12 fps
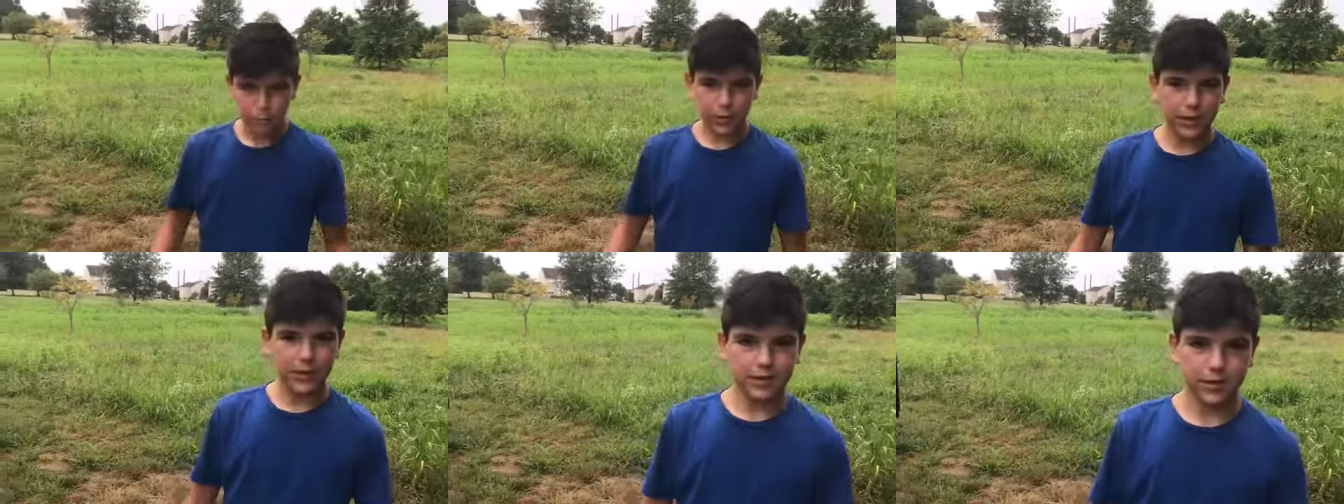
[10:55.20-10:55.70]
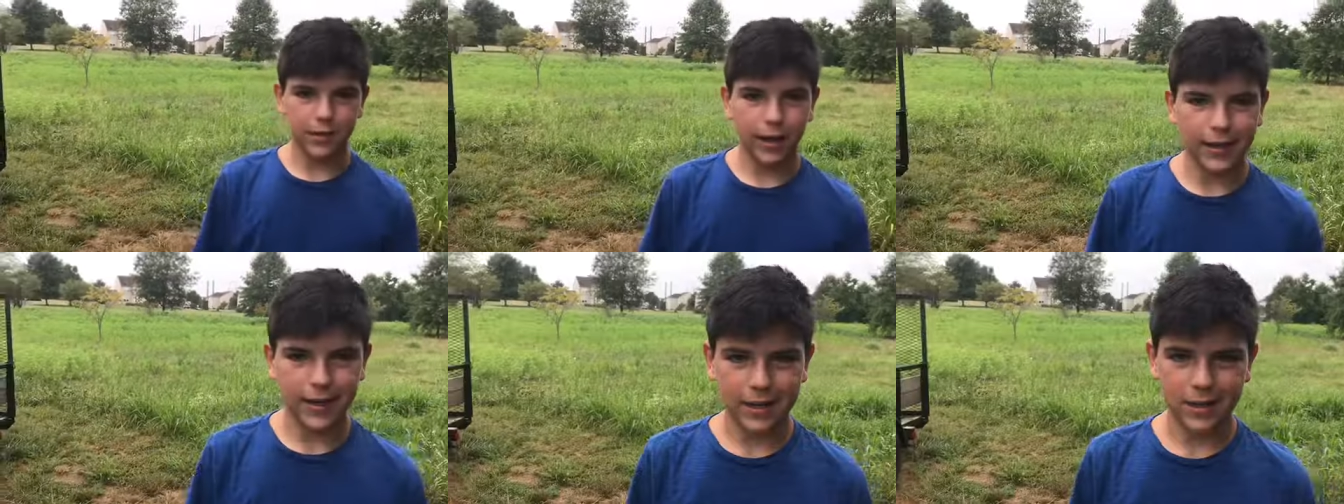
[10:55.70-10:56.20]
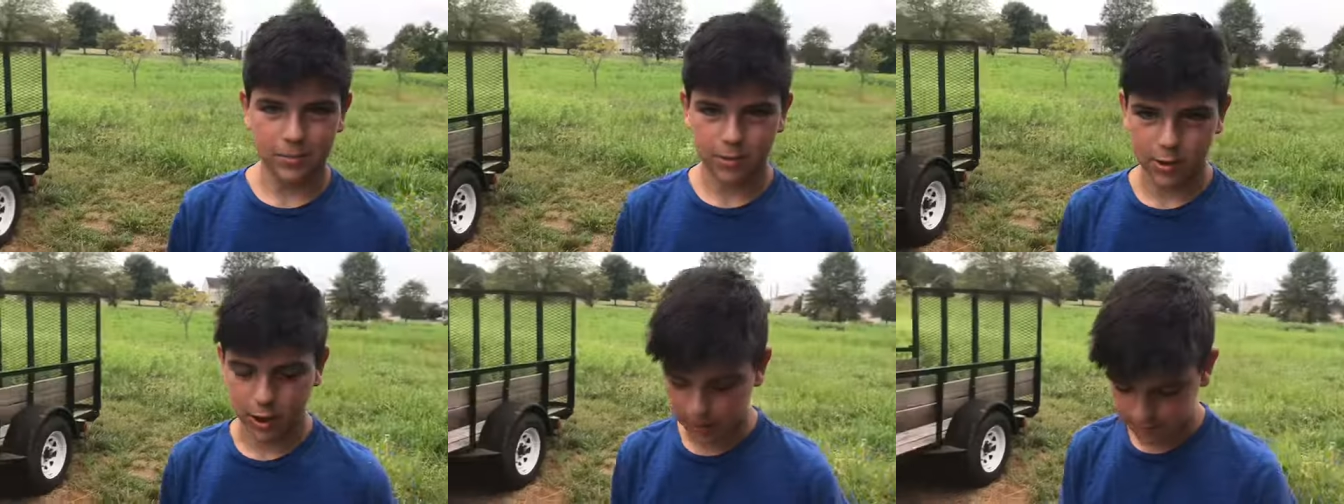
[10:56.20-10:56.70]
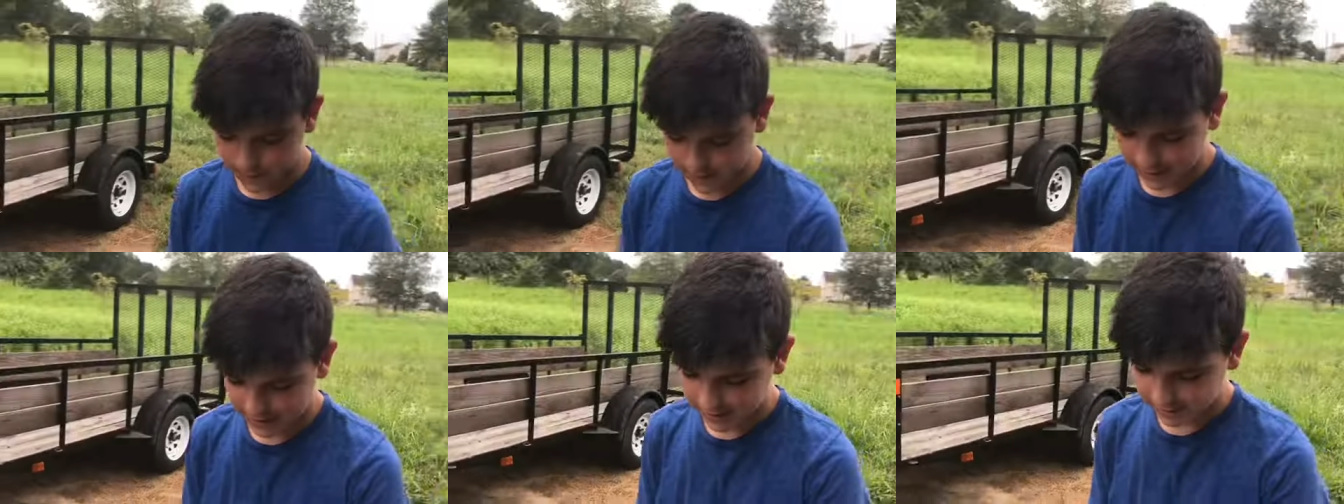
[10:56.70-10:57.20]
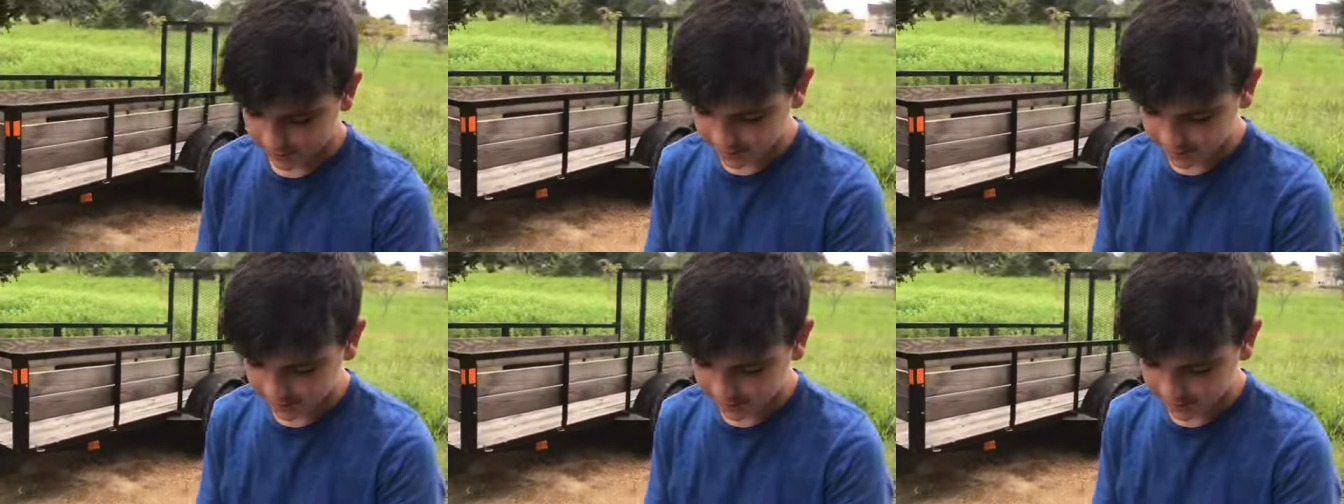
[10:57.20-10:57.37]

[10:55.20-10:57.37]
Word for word: please like and subscribe to today's